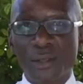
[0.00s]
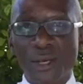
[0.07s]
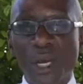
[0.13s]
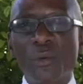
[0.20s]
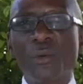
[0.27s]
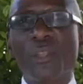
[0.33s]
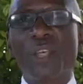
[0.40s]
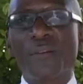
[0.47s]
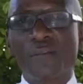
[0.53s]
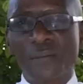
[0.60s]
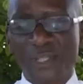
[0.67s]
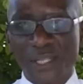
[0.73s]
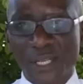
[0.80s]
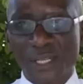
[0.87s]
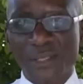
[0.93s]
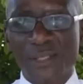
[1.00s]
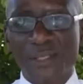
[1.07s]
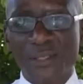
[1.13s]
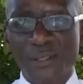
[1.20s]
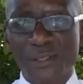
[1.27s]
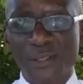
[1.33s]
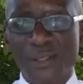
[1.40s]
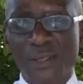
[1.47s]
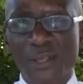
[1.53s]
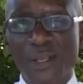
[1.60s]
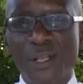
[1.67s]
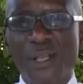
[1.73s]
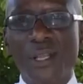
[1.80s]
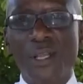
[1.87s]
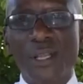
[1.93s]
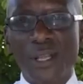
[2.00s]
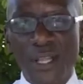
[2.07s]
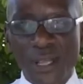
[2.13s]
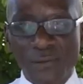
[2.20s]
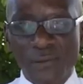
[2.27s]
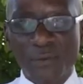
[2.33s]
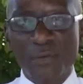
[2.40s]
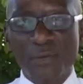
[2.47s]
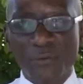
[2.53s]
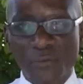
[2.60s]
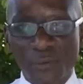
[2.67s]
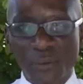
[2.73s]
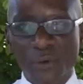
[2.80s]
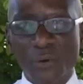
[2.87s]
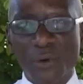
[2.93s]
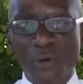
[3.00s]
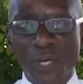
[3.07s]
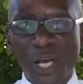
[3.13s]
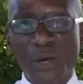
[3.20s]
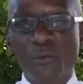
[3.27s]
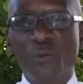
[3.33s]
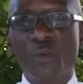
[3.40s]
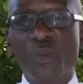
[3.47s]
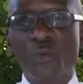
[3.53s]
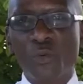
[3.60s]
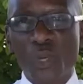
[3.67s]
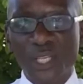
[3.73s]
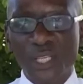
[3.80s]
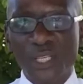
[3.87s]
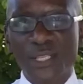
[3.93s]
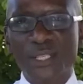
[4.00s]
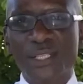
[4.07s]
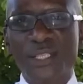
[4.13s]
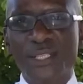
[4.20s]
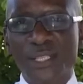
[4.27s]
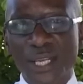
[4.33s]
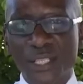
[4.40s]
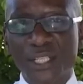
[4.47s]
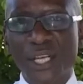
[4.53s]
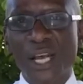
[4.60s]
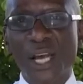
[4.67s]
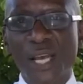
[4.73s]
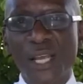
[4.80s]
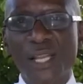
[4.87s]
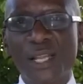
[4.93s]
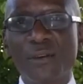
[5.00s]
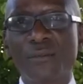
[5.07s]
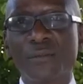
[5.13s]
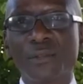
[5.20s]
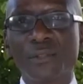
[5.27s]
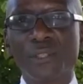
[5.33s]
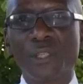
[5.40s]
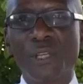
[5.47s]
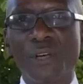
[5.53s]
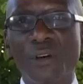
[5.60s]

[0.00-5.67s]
I will emphasize, never before have we witnessed such high levels